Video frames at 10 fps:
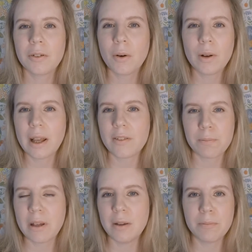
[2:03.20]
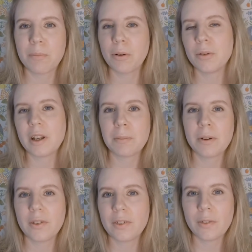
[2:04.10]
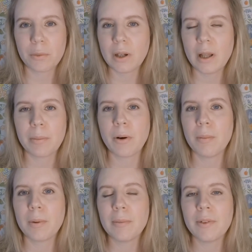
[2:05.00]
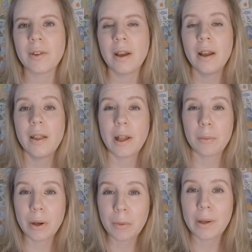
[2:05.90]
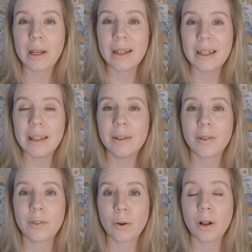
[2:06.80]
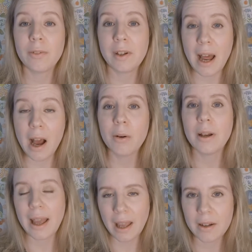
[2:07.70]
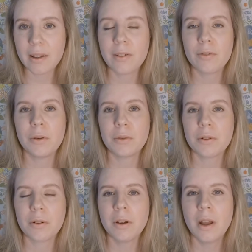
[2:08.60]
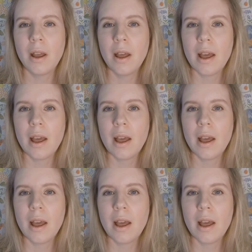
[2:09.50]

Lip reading: not only as a paper product, because it's real problems that we really need to solve now and in the future.